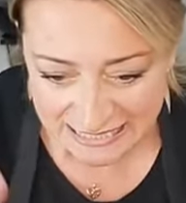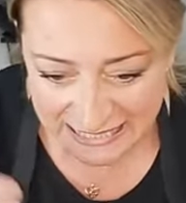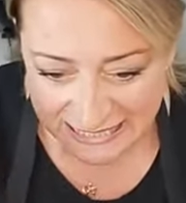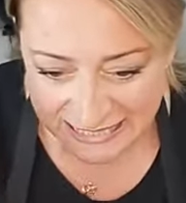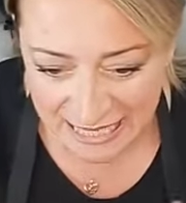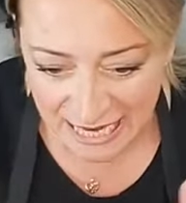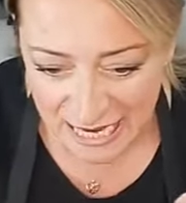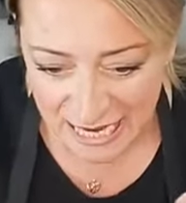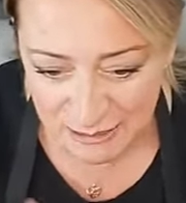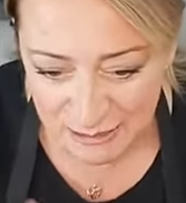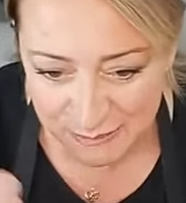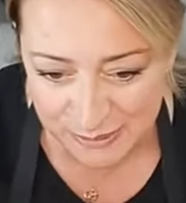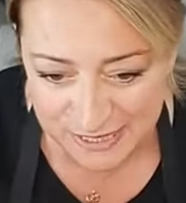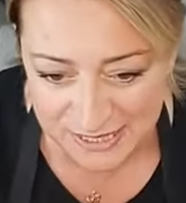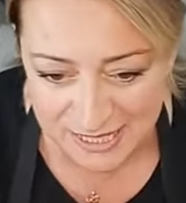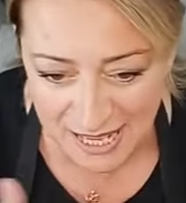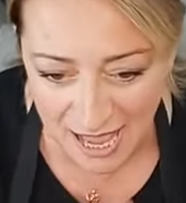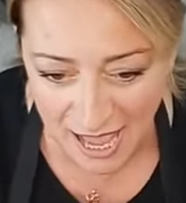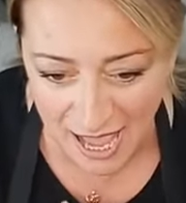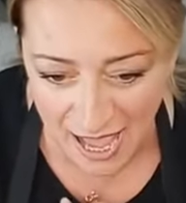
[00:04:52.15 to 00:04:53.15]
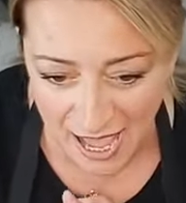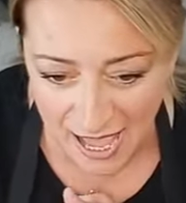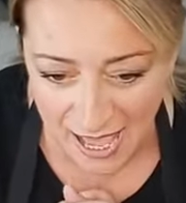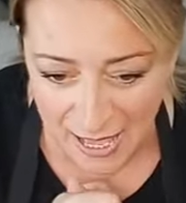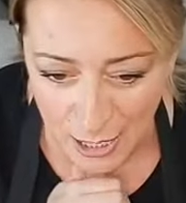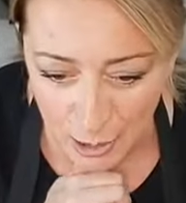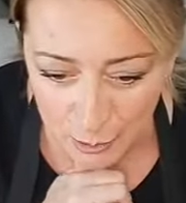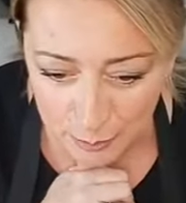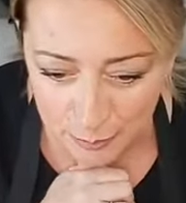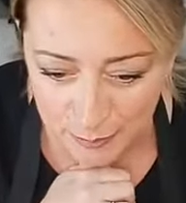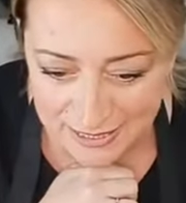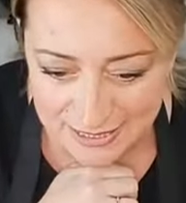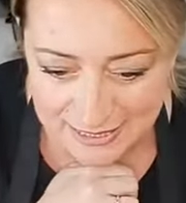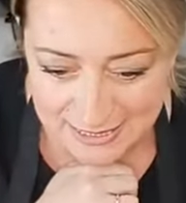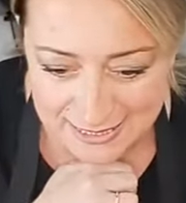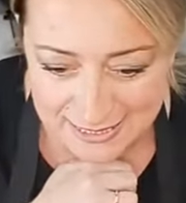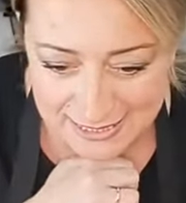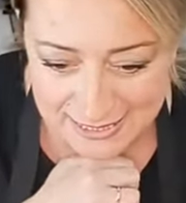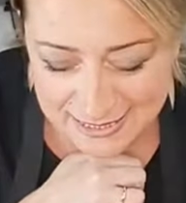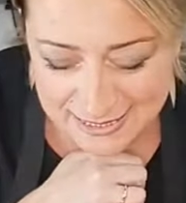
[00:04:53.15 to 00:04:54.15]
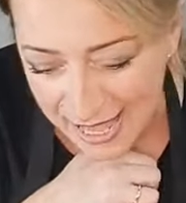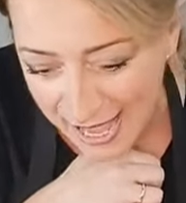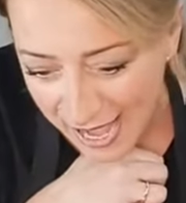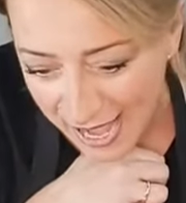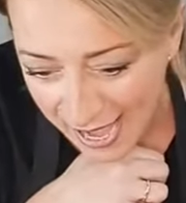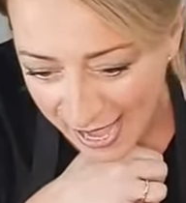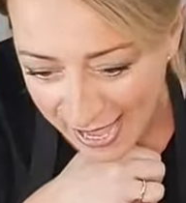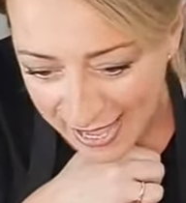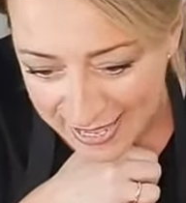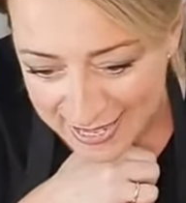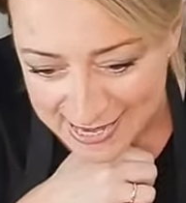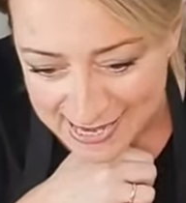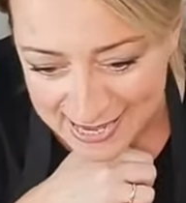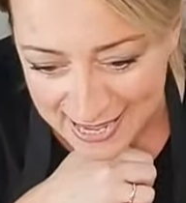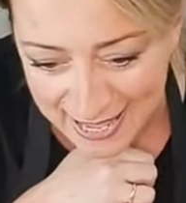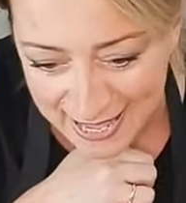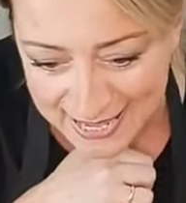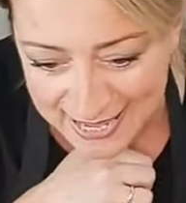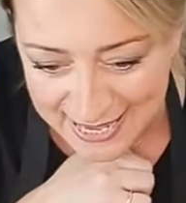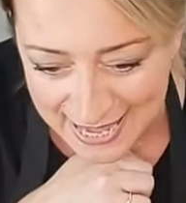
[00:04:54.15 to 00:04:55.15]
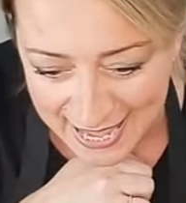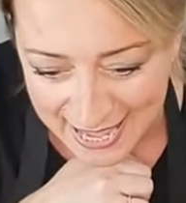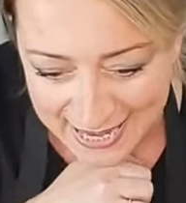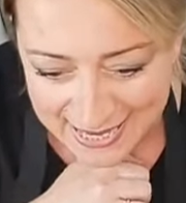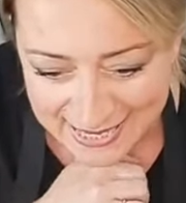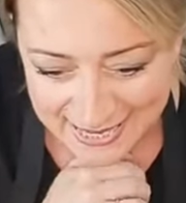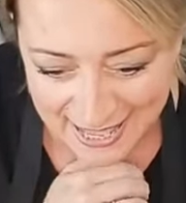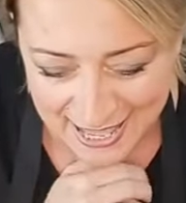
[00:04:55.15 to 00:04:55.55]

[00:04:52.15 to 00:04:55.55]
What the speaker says: thumbs up and hi again,